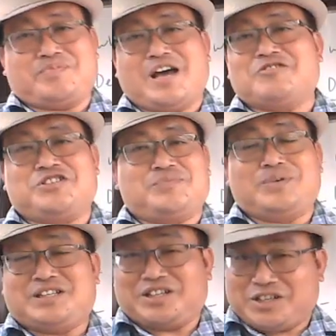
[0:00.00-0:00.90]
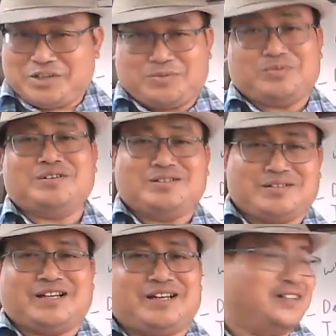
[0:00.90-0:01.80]
LGBTQ.
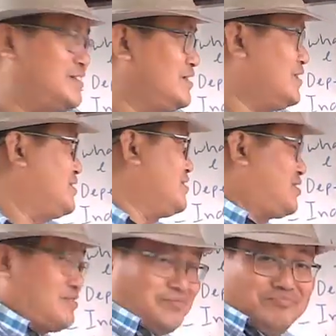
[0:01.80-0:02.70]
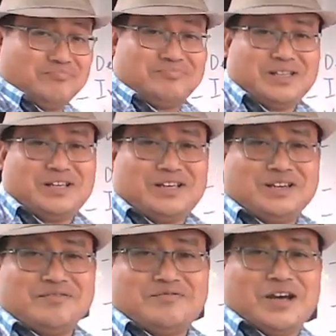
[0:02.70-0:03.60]
Okay, this is the
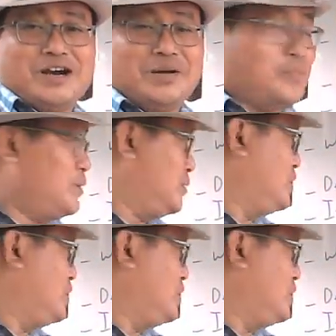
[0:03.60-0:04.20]
variable.